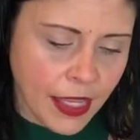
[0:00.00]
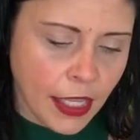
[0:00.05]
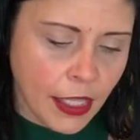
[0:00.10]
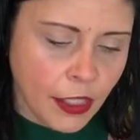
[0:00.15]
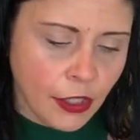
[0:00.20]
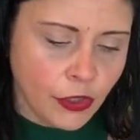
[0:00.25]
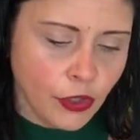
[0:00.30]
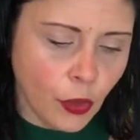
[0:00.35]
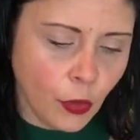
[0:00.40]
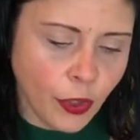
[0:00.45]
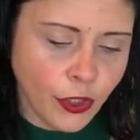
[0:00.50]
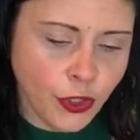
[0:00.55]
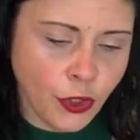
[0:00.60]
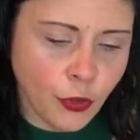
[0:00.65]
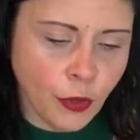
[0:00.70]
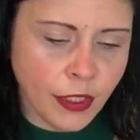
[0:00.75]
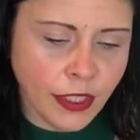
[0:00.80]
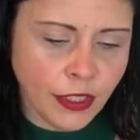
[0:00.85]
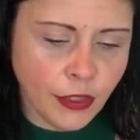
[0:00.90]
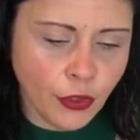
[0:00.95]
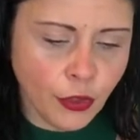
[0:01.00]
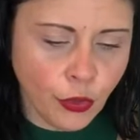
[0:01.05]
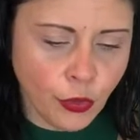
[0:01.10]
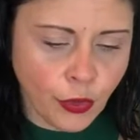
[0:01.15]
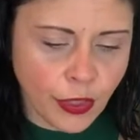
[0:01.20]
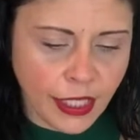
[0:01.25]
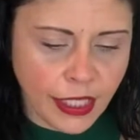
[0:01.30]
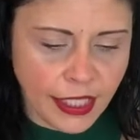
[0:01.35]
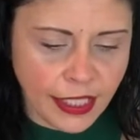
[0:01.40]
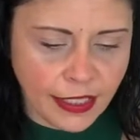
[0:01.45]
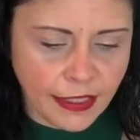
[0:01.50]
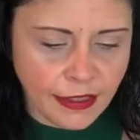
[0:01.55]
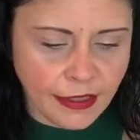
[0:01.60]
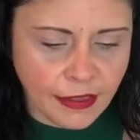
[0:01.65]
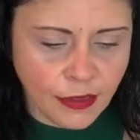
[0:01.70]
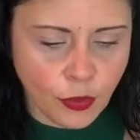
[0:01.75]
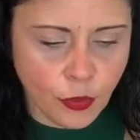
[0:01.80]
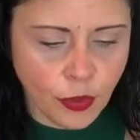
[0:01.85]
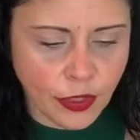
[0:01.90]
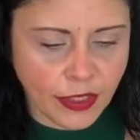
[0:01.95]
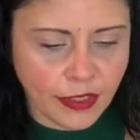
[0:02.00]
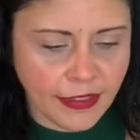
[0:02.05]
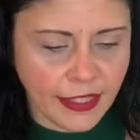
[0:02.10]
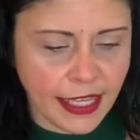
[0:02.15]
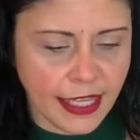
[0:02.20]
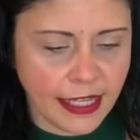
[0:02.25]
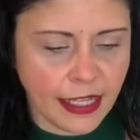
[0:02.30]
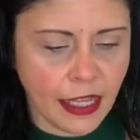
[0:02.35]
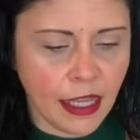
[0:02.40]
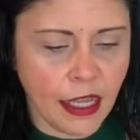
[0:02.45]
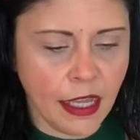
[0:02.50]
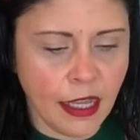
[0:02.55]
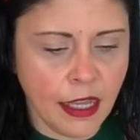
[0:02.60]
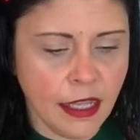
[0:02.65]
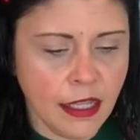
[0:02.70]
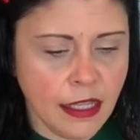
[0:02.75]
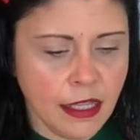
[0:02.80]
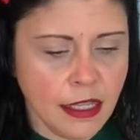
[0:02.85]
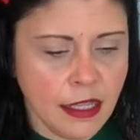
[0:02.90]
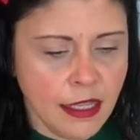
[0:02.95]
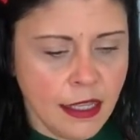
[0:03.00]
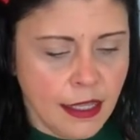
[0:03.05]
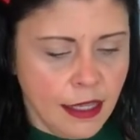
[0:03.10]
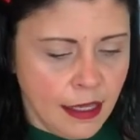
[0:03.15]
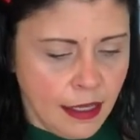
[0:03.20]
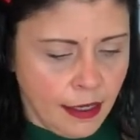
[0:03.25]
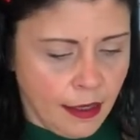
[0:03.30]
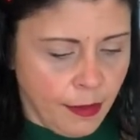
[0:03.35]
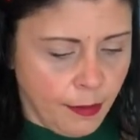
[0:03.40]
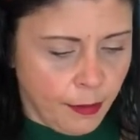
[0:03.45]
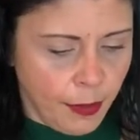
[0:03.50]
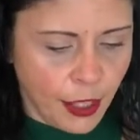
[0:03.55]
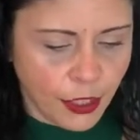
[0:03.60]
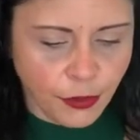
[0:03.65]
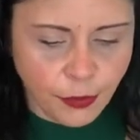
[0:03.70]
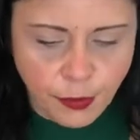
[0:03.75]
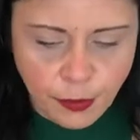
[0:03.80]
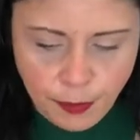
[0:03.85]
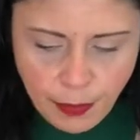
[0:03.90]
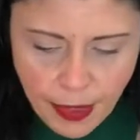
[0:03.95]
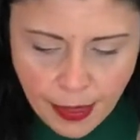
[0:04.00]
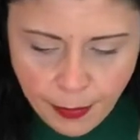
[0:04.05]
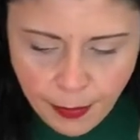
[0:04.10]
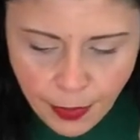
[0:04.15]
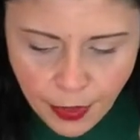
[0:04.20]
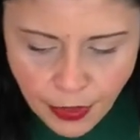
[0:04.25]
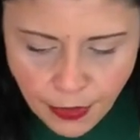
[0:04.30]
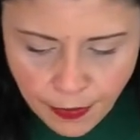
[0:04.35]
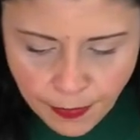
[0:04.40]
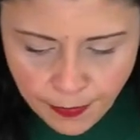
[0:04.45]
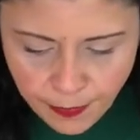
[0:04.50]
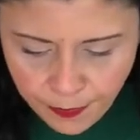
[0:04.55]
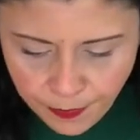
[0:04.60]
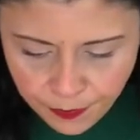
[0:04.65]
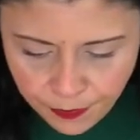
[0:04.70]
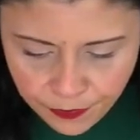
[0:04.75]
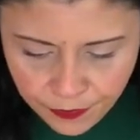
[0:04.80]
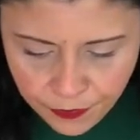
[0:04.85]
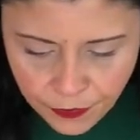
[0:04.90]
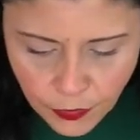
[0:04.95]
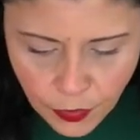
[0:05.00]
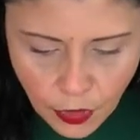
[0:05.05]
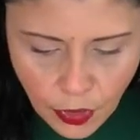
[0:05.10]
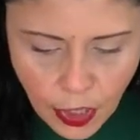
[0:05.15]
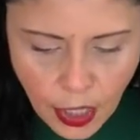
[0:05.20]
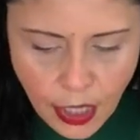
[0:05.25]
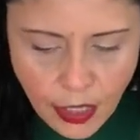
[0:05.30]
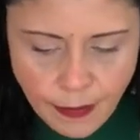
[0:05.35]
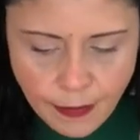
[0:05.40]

So what you wanna do is, you wanna take a parchment paper, okay?